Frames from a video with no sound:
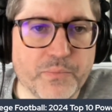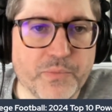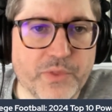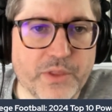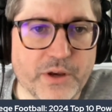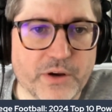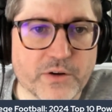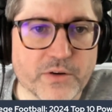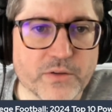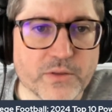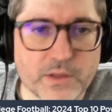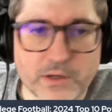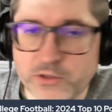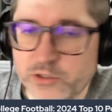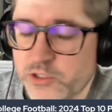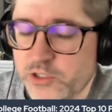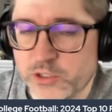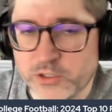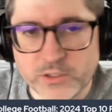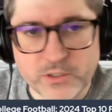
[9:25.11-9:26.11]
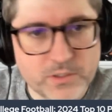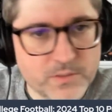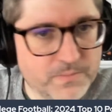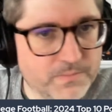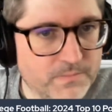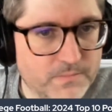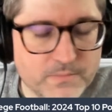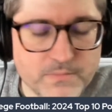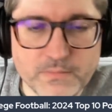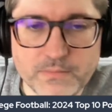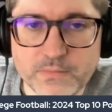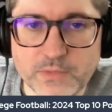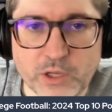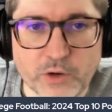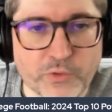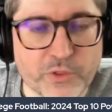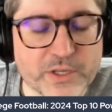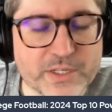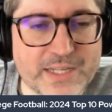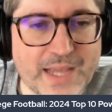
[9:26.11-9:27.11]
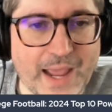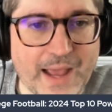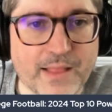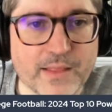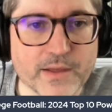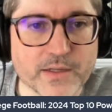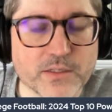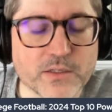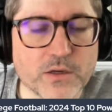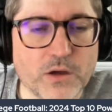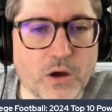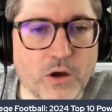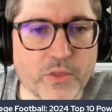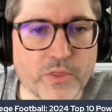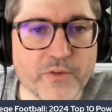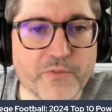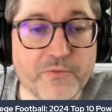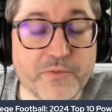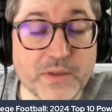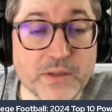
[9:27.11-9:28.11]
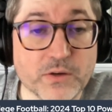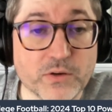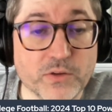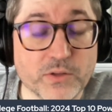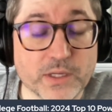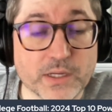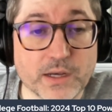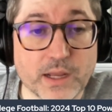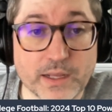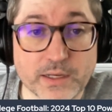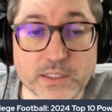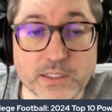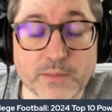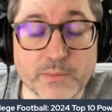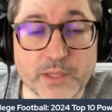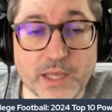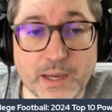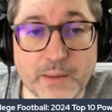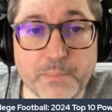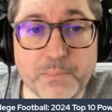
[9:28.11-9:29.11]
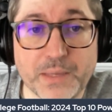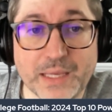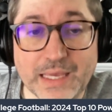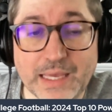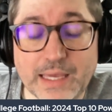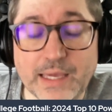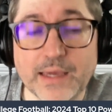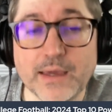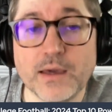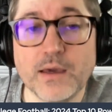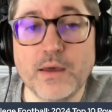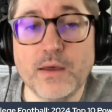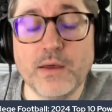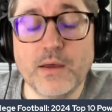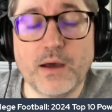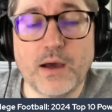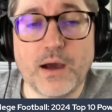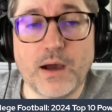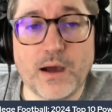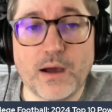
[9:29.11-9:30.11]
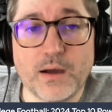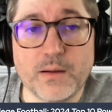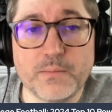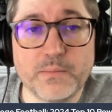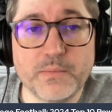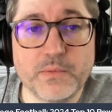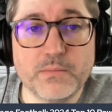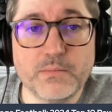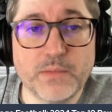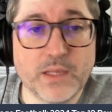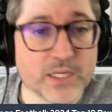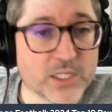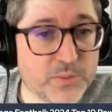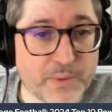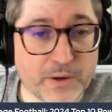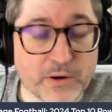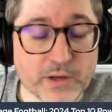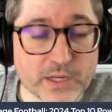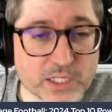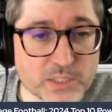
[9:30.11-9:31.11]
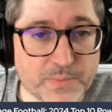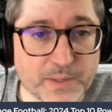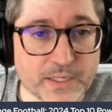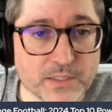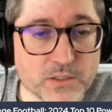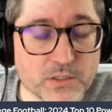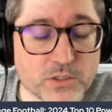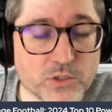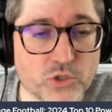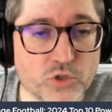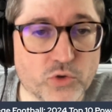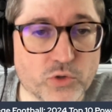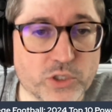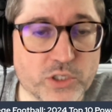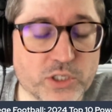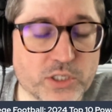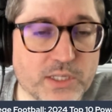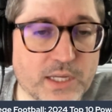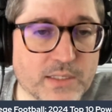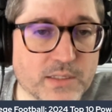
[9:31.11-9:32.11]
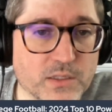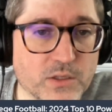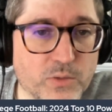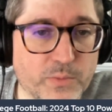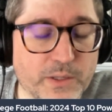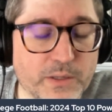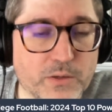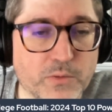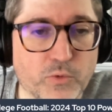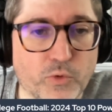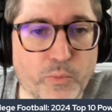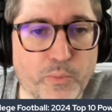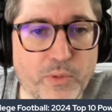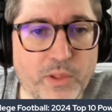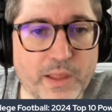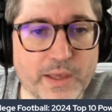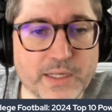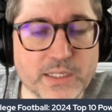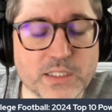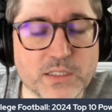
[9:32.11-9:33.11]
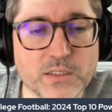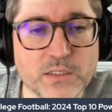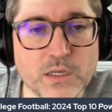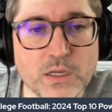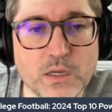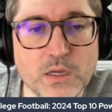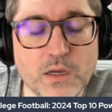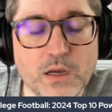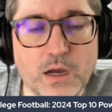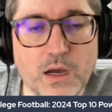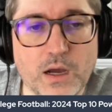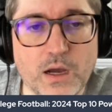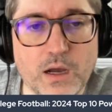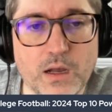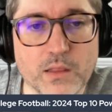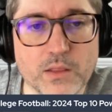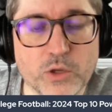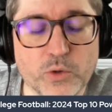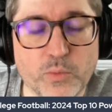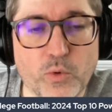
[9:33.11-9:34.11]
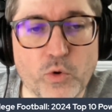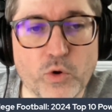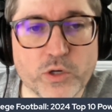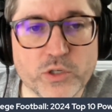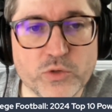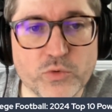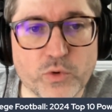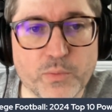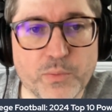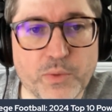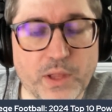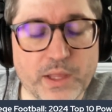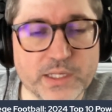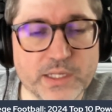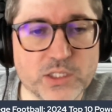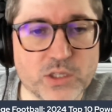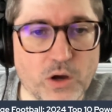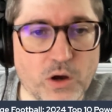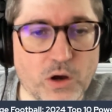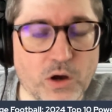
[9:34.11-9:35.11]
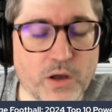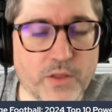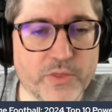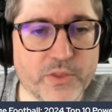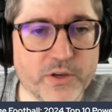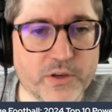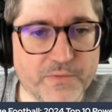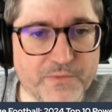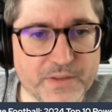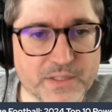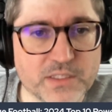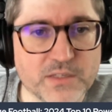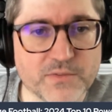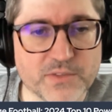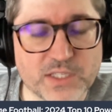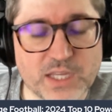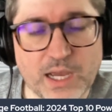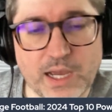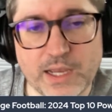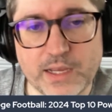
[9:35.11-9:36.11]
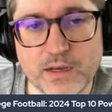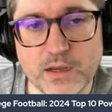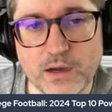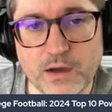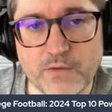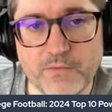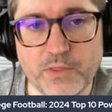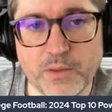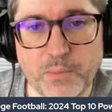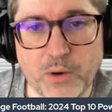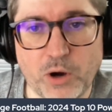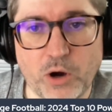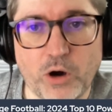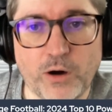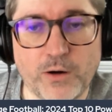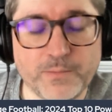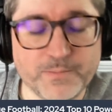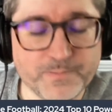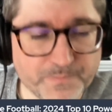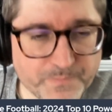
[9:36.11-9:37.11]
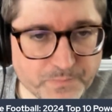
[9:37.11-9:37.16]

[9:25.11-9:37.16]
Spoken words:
There's just the talent on the field and some of that being experience based, because Georgia just has a little bit to replace, a little more to replace on the defensive side of the ball.